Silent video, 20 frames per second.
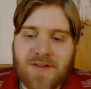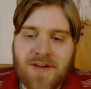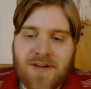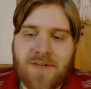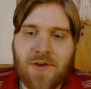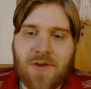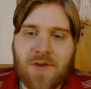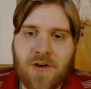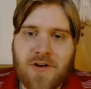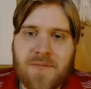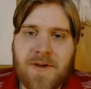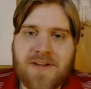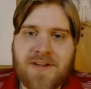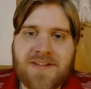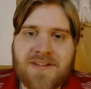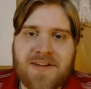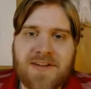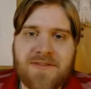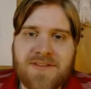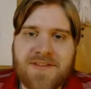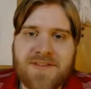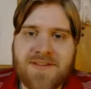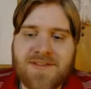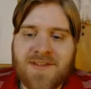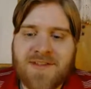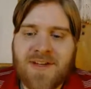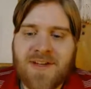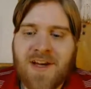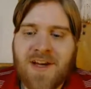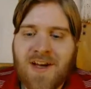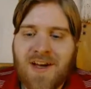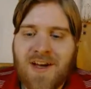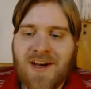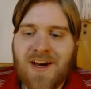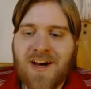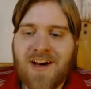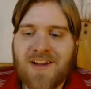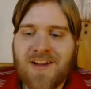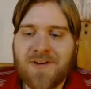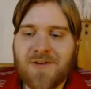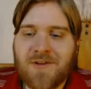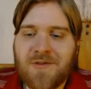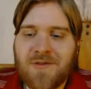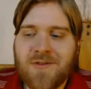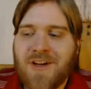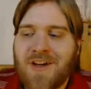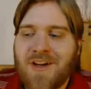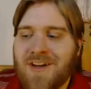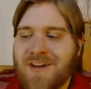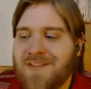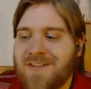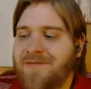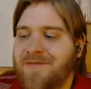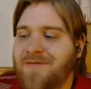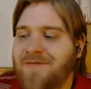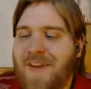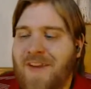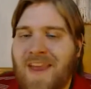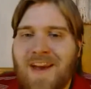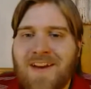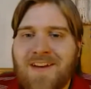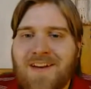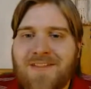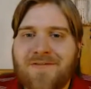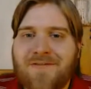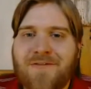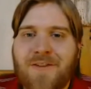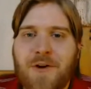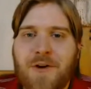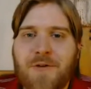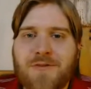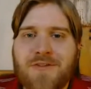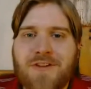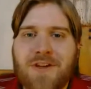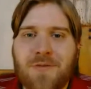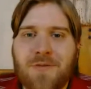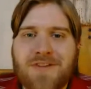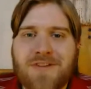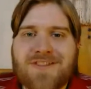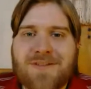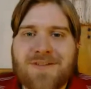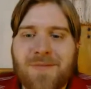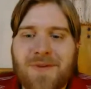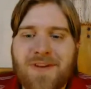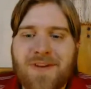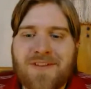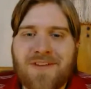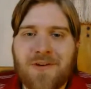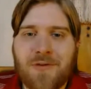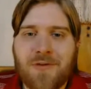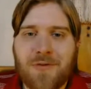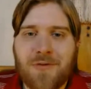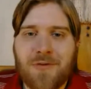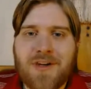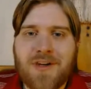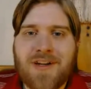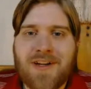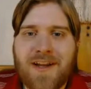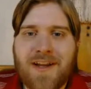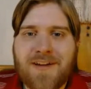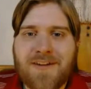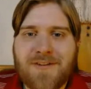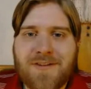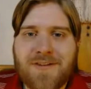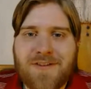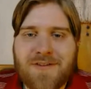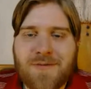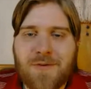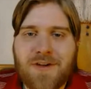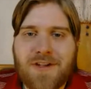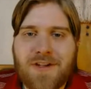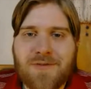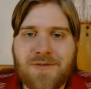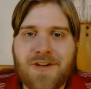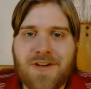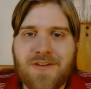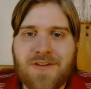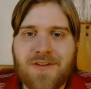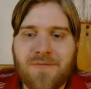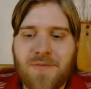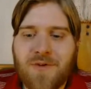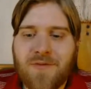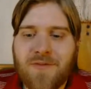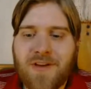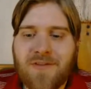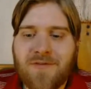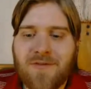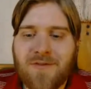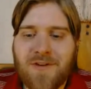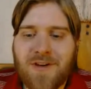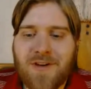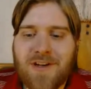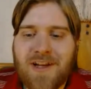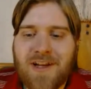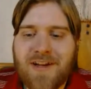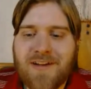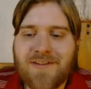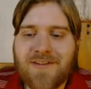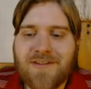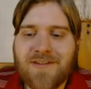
Have you heard about Tyrese's little fan vote? He wants to be the Green Lantern in the 2020 movie of Green Lantern.